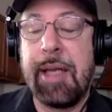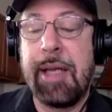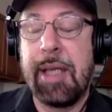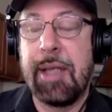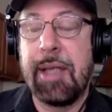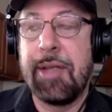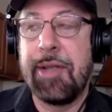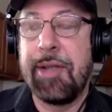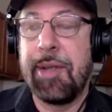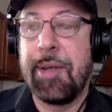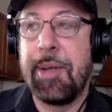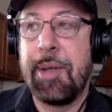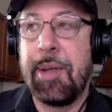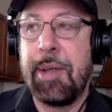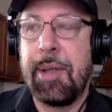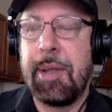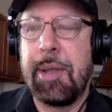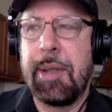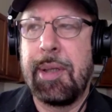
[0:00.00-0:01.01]
I think so.
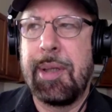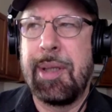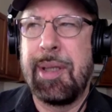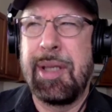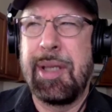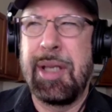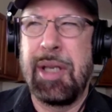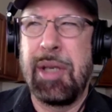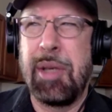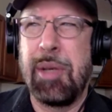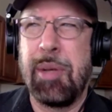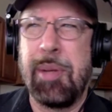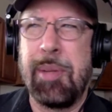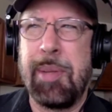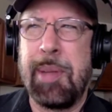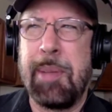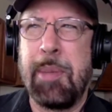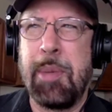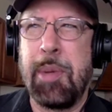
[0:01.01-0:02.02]
Do you
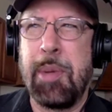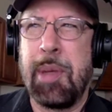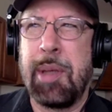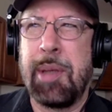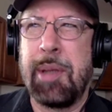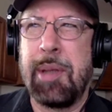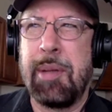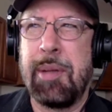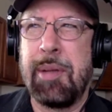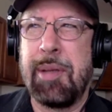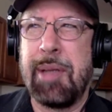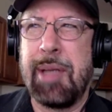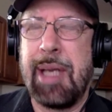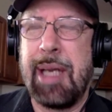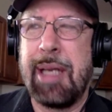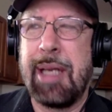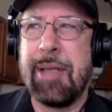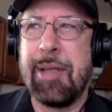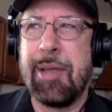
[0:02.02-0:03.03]
remember on those
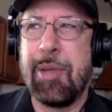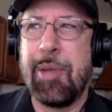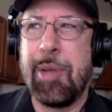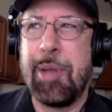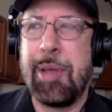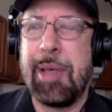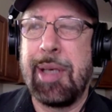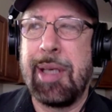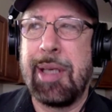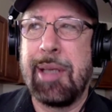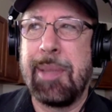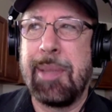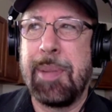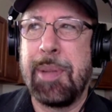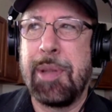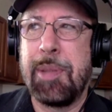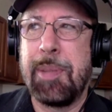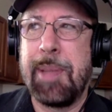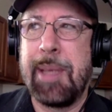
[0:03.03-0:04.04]
occasions where you had to
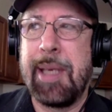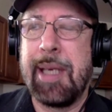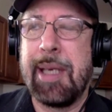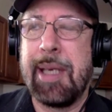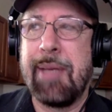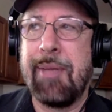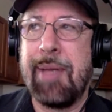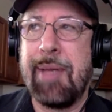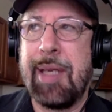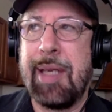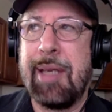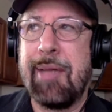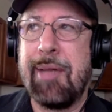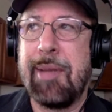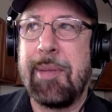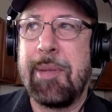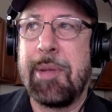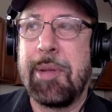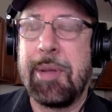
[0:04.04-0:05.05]
push back if any
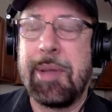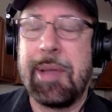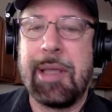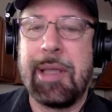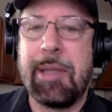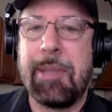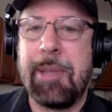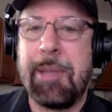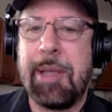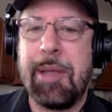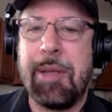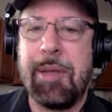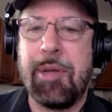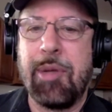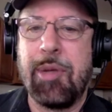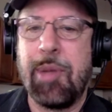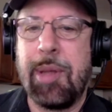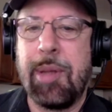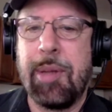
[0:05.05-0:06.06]
of them turned out to be
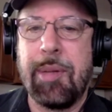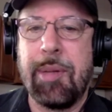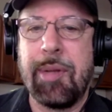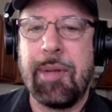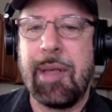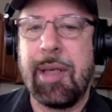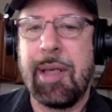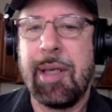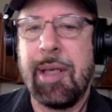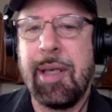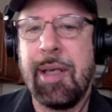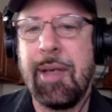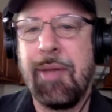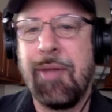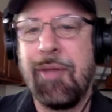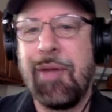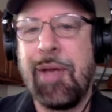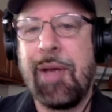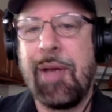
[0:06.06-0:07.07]
huge winners, like
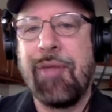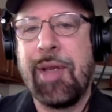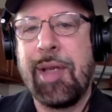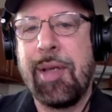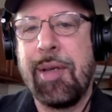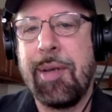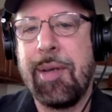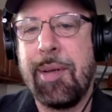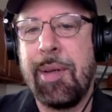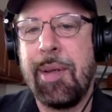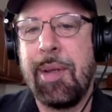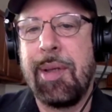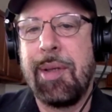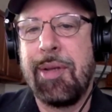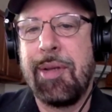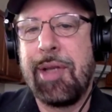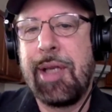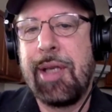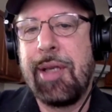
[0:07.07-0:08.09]
five figure
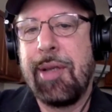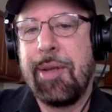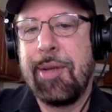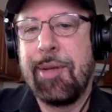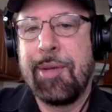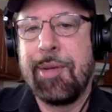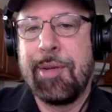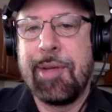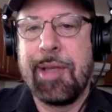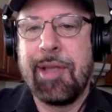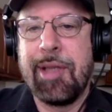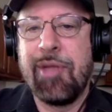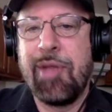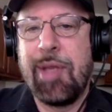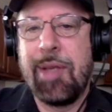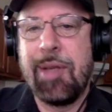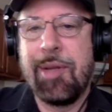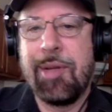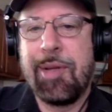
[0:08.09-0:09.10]
sales or six
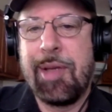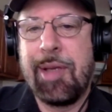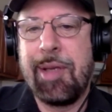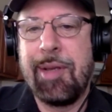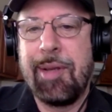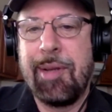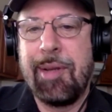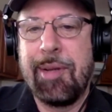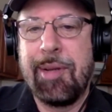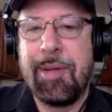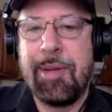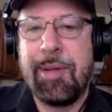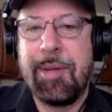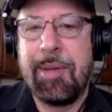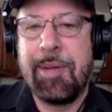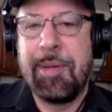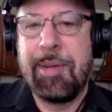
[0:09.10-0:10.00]
figure sales?